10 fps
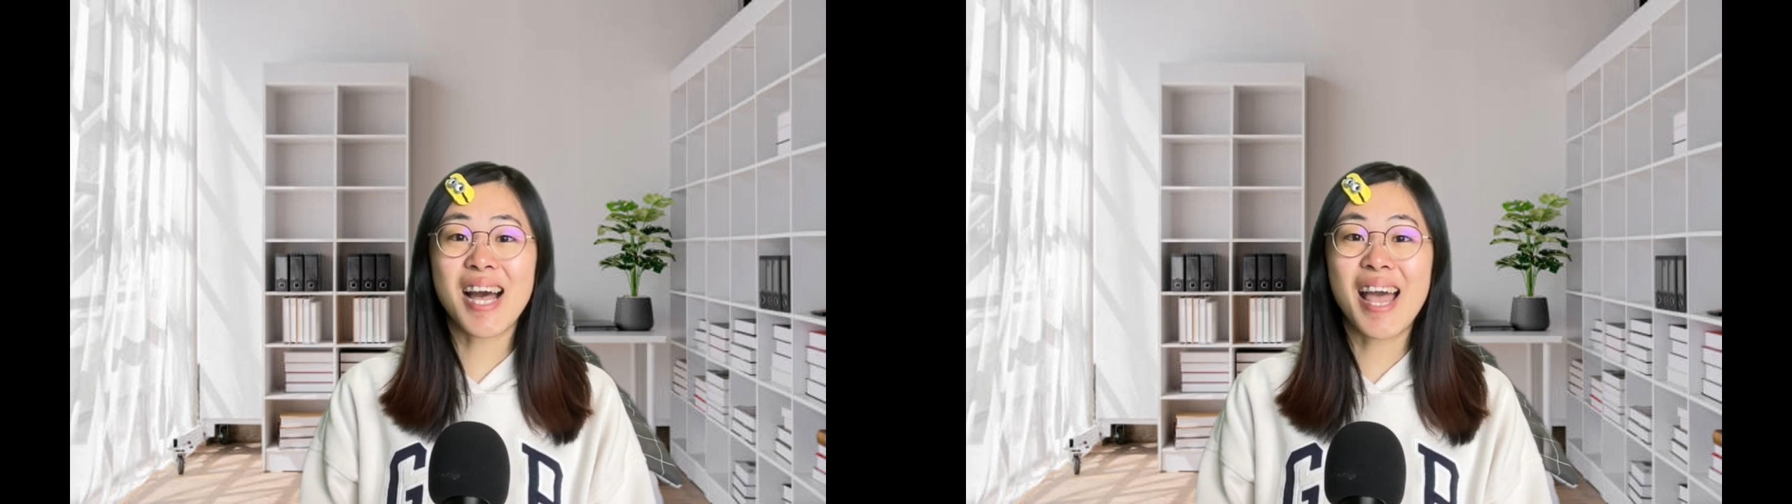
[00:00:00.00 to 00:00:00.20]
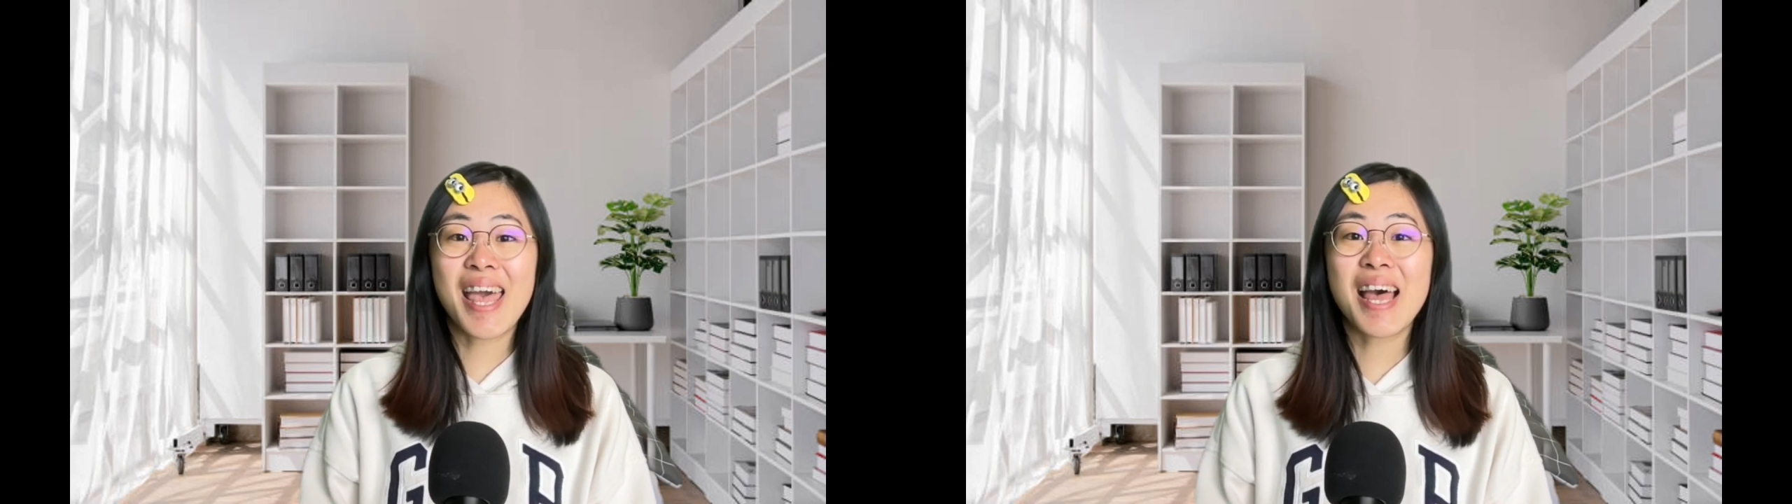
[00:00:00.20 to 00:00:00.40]

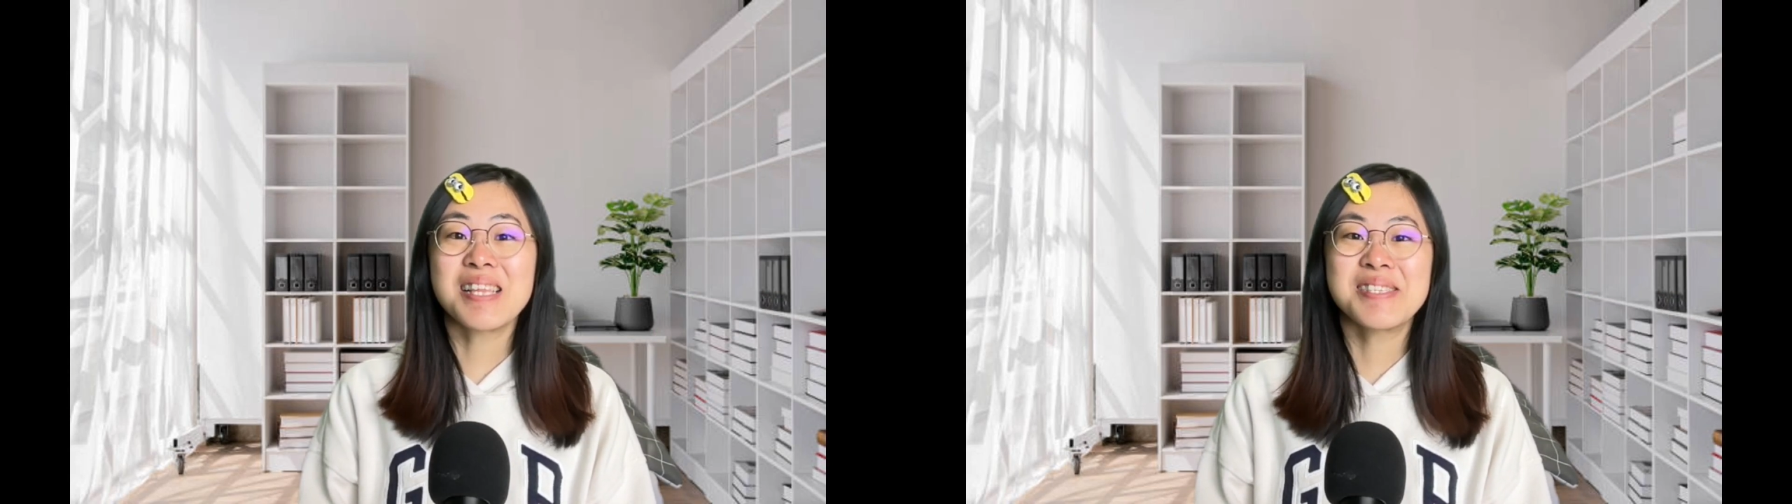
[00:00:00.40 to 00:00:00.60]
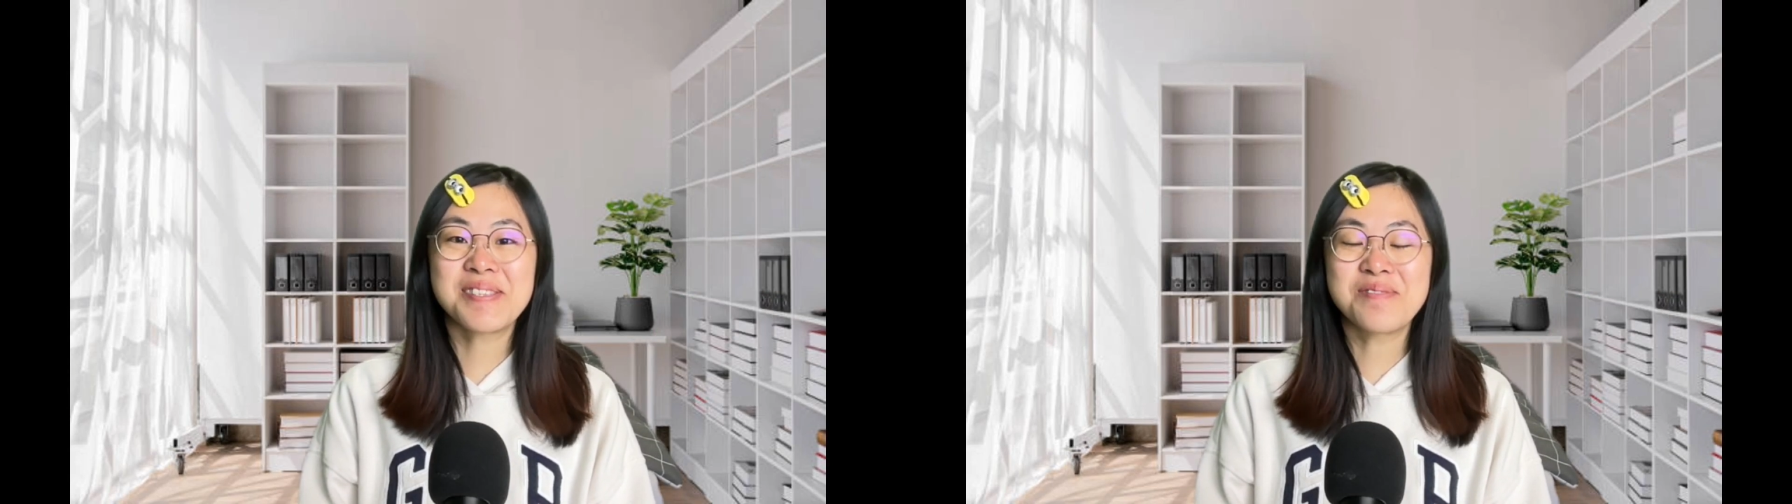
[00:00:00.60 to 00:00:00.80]
I
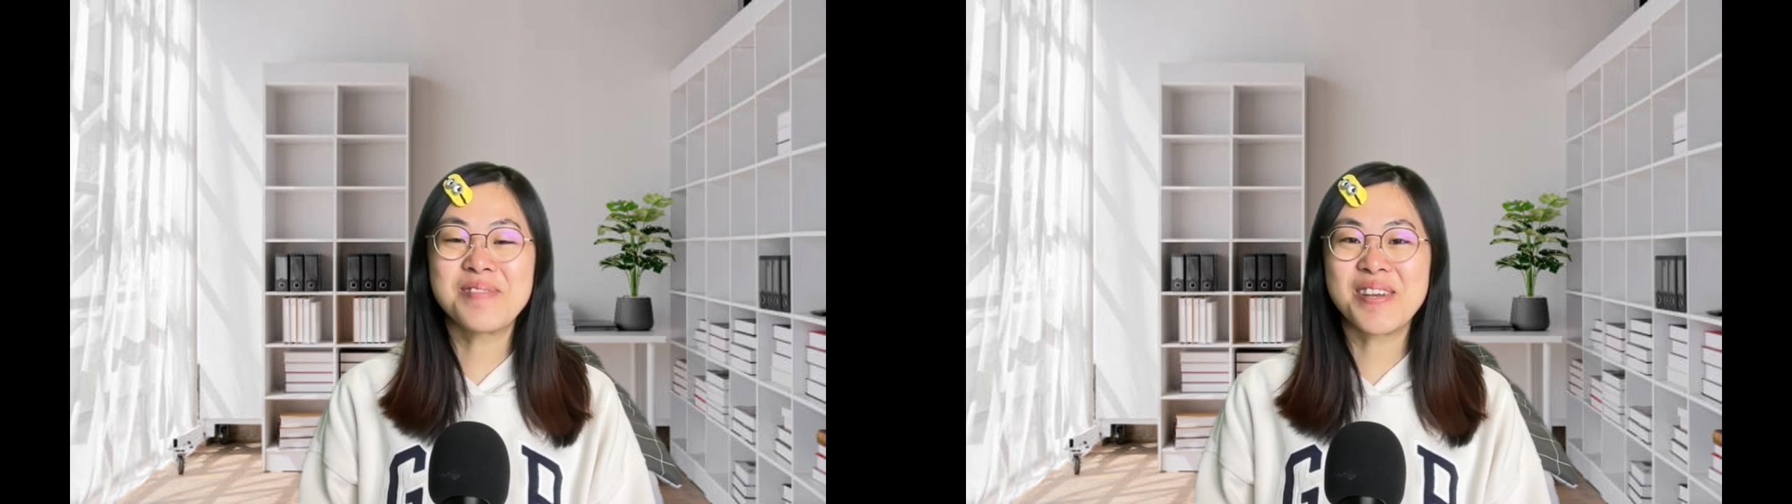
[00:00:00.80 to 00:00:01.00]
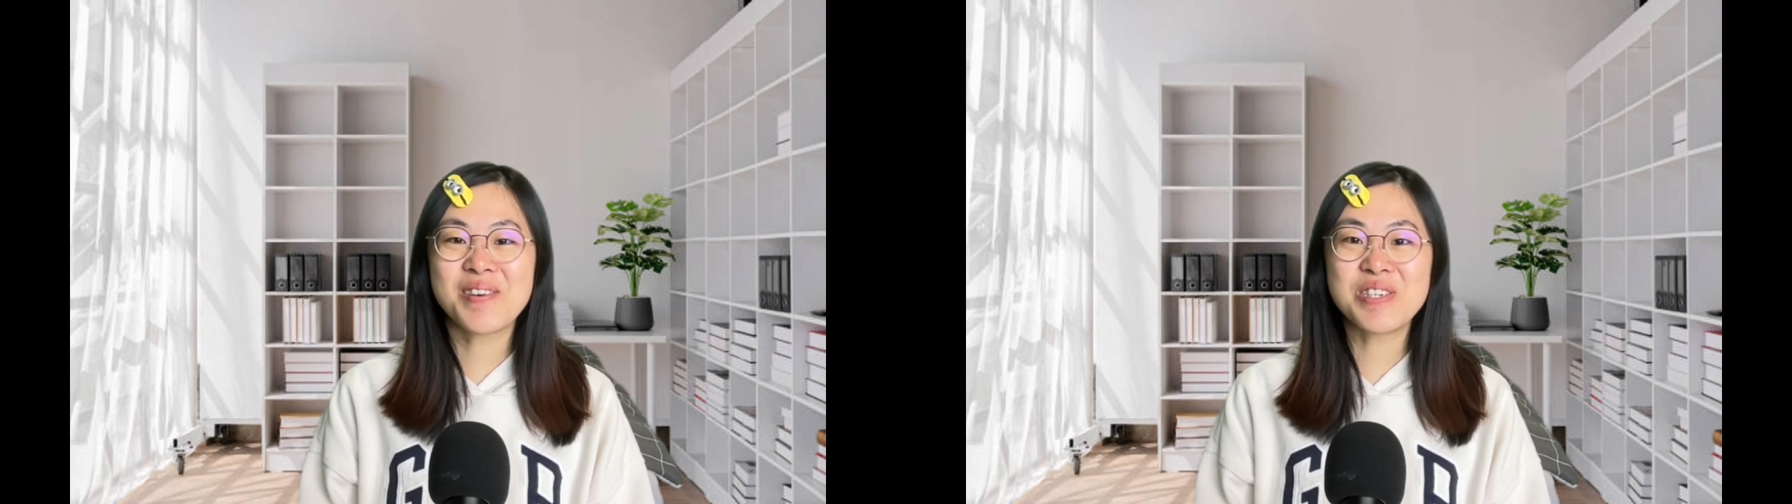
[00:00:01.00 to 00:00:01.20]
had so
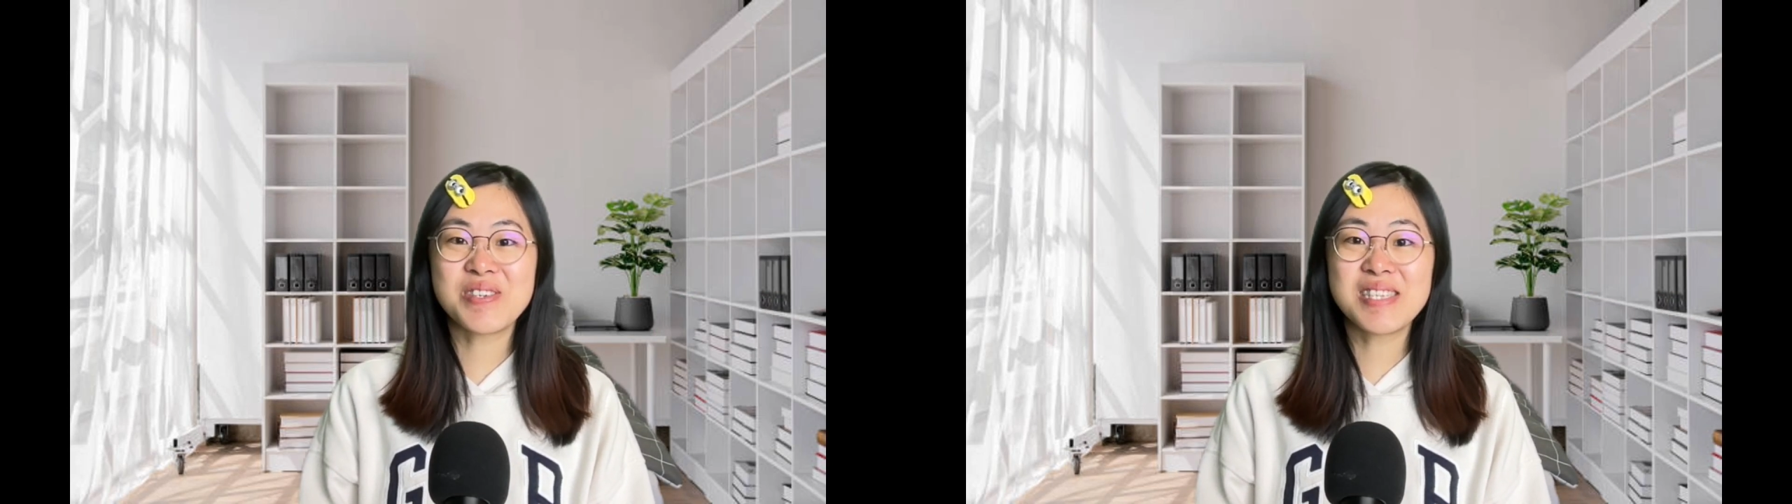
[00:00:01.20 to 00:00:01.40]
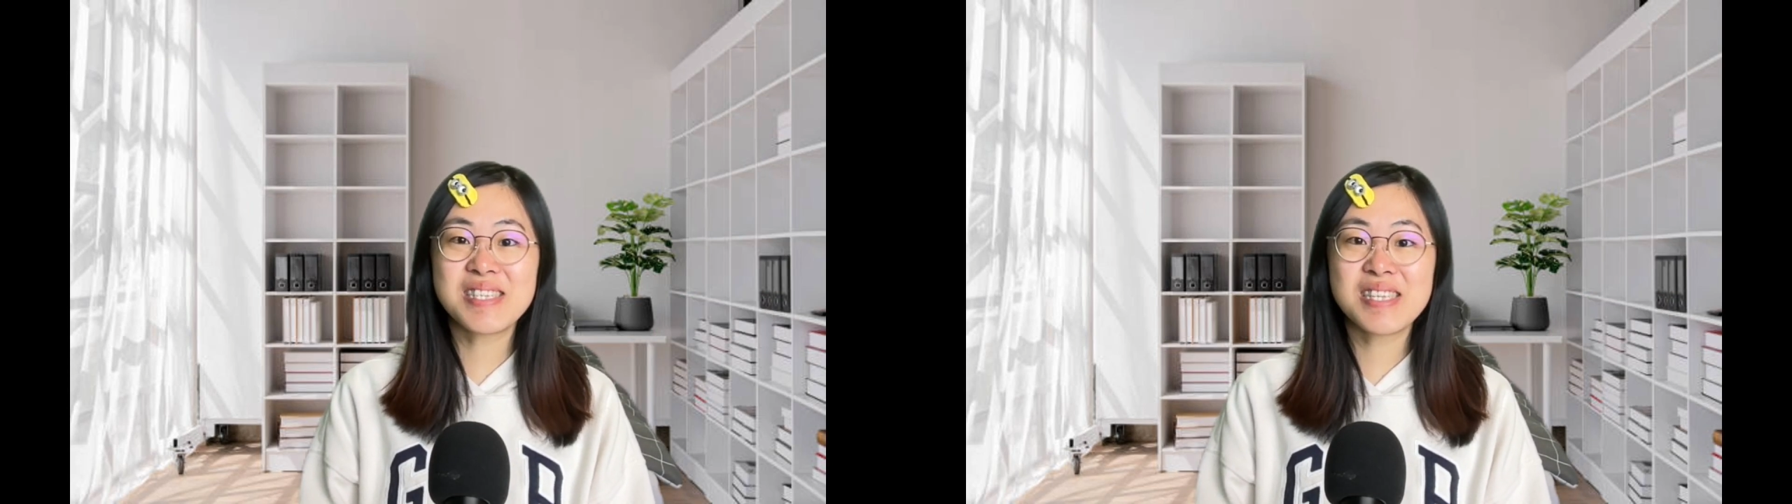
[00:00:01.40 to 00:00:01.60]
many
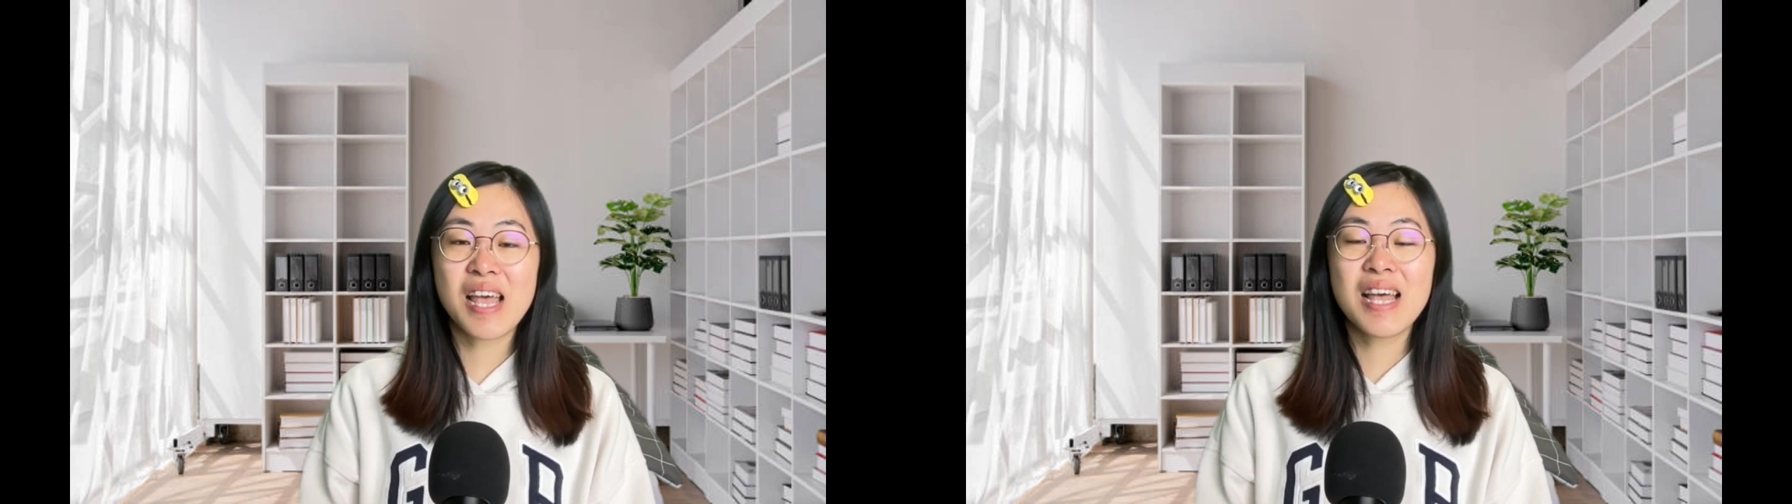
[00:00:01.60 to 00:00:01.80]
questions.